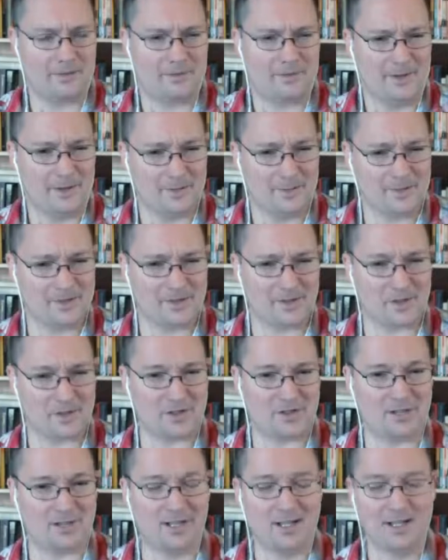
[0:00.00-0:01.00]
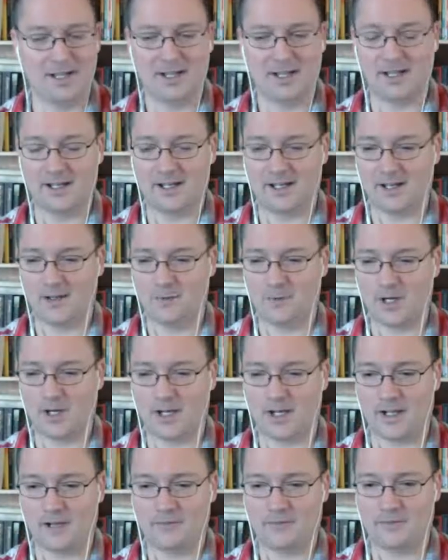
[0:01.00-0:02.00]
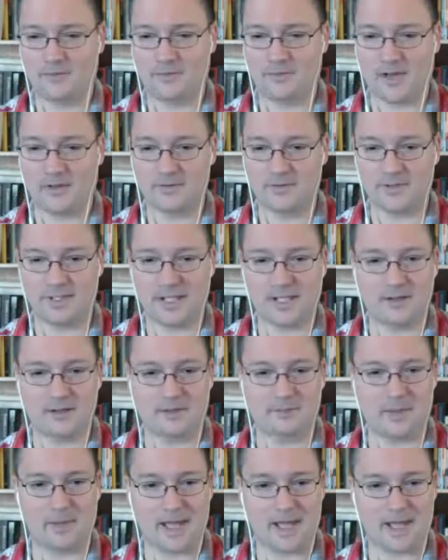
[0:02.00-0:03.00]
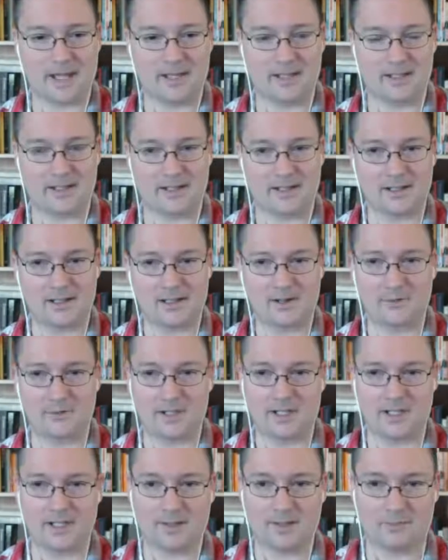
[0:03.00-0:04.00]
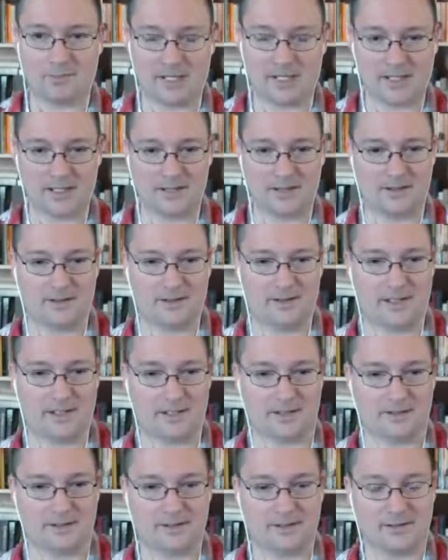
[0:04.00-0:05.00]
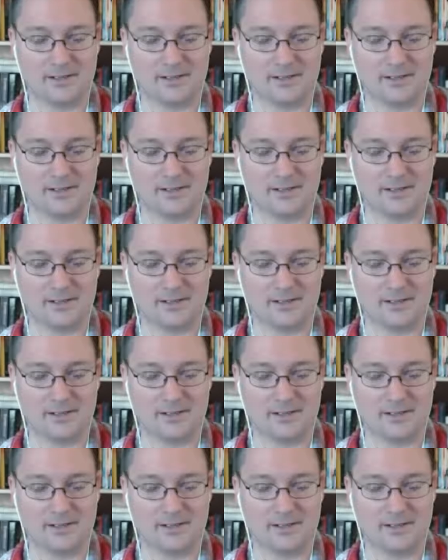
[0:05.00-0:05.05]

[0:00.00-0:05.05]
in a position where I've scaled back, and I kind of want to get back into things.